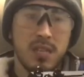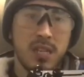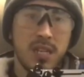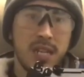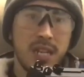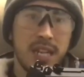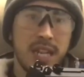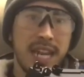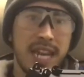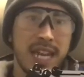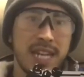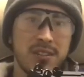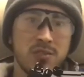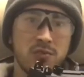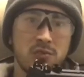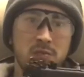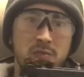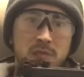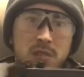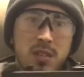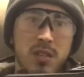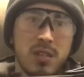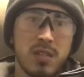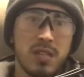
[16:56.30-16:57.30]
handle
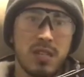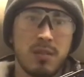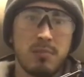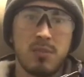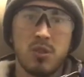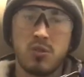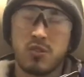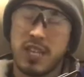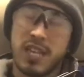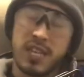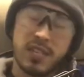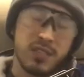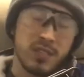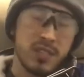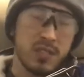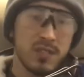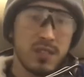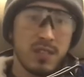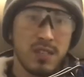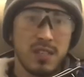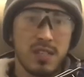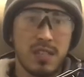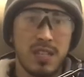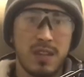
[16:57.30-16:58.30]
in most cases,
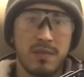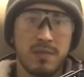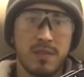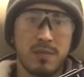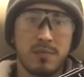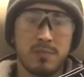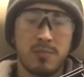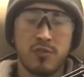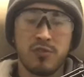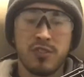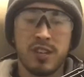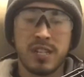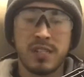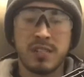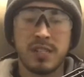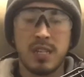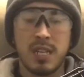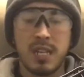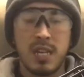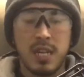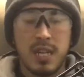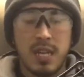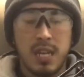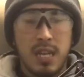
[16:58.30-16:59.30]
if I'm correct.
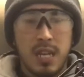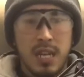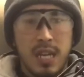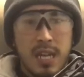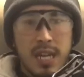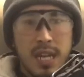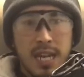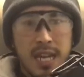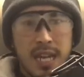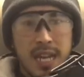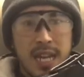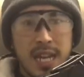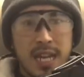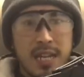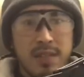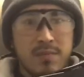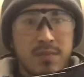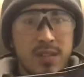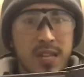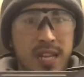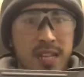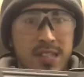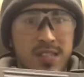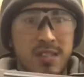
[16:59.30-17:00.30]
And
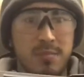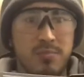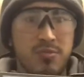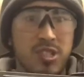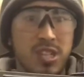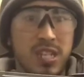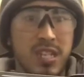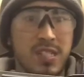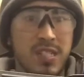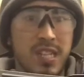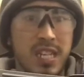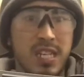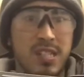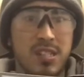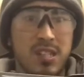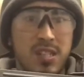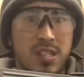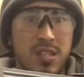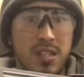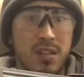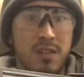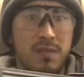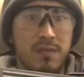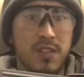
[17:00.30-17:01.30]
SMGs, easy
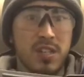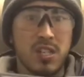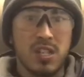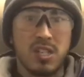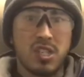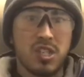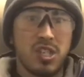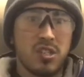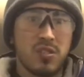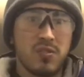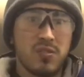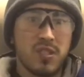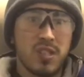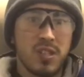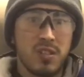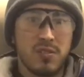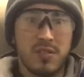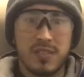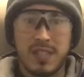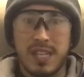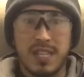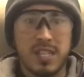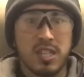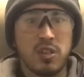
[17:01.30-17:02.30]
enough, you can use those,
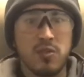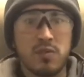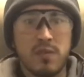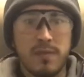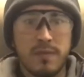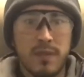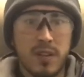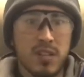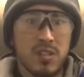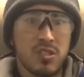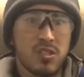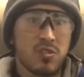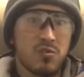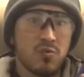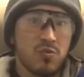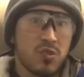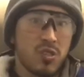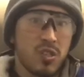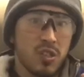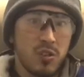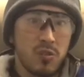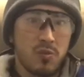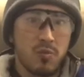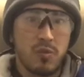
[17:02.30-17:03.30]
they're universal,
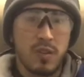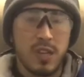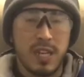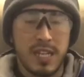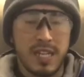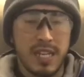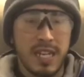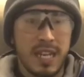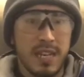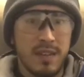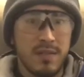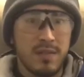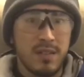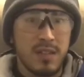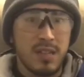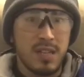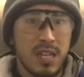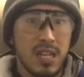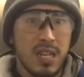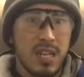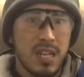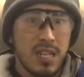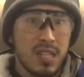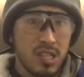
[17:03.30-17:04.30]
so again,
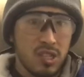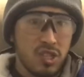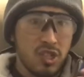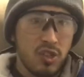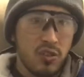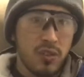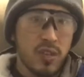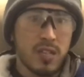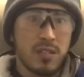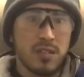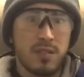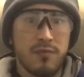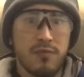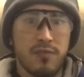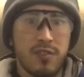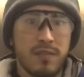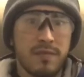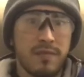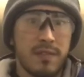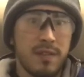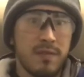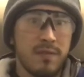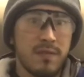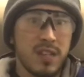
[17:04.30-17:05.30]
they're shooting under
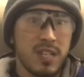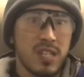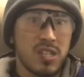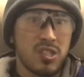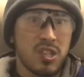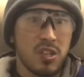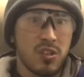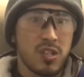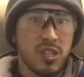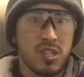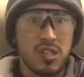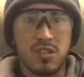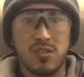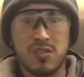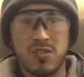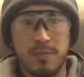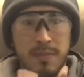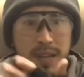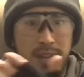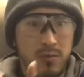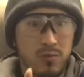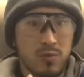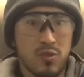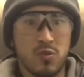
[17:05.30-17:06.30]
350, so you can use them
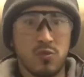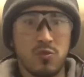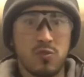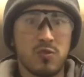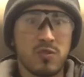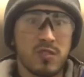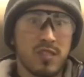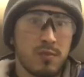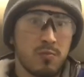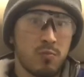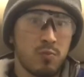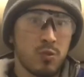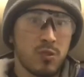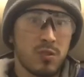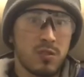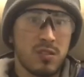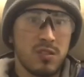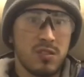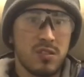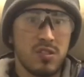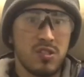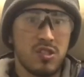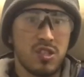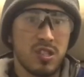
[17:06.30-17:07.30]
outdoors at
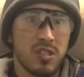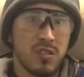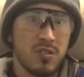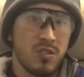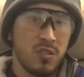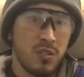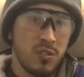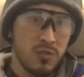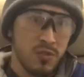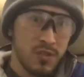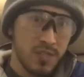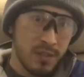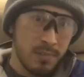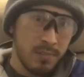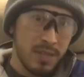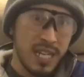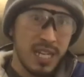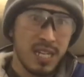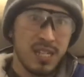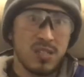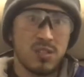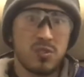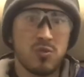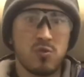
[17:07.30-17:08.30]
Woodlands, you can use them
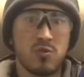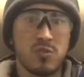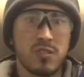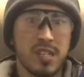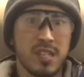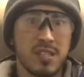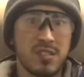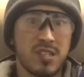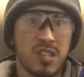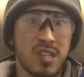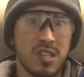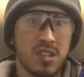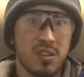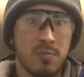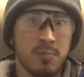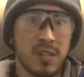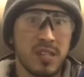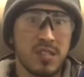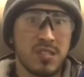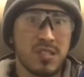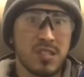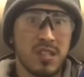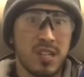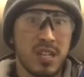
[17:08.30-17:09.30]
indoors at a CQB
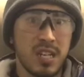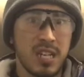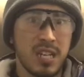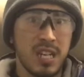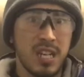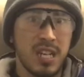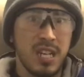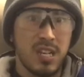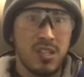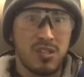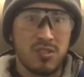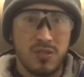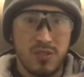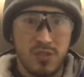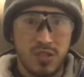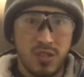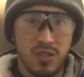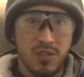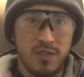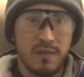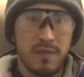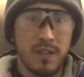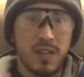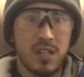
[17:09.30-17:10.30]
site, so it's
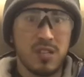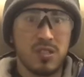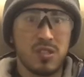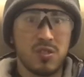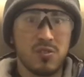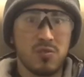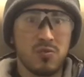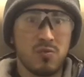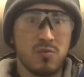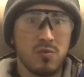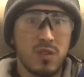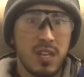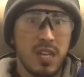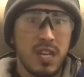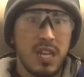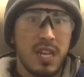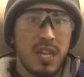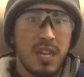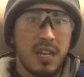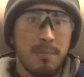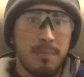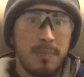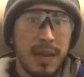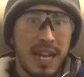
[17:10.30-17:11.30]
universal,
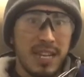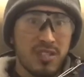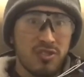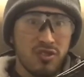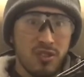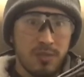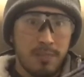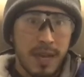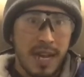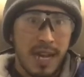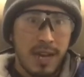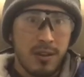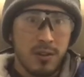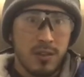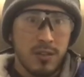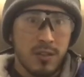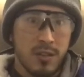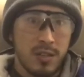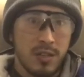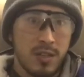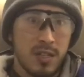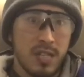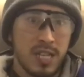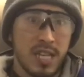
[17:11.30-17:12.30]
battery powered.
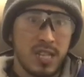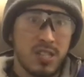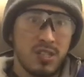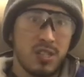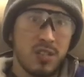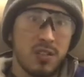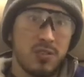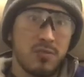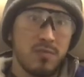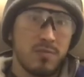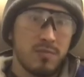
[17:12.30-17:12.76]
Okay, so